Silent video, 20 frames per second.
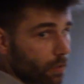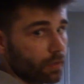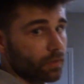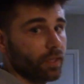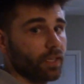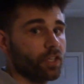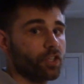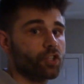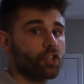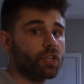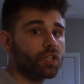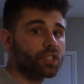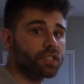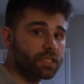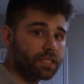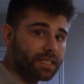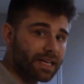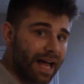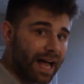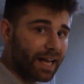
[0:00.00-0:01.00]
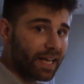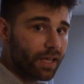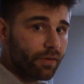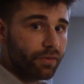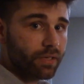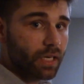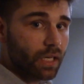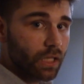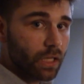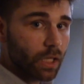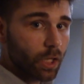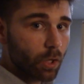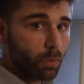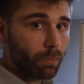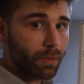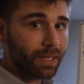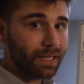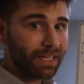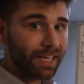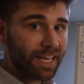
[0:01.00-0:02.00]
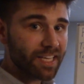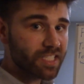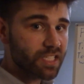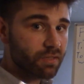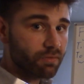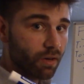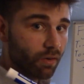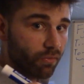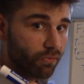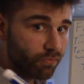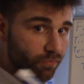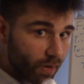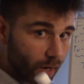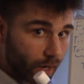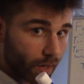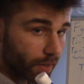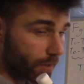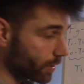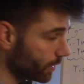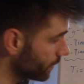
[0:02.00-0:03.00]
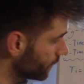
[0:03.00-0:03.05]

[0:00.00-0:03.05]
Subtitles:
that just not giving a little bit less of a fuck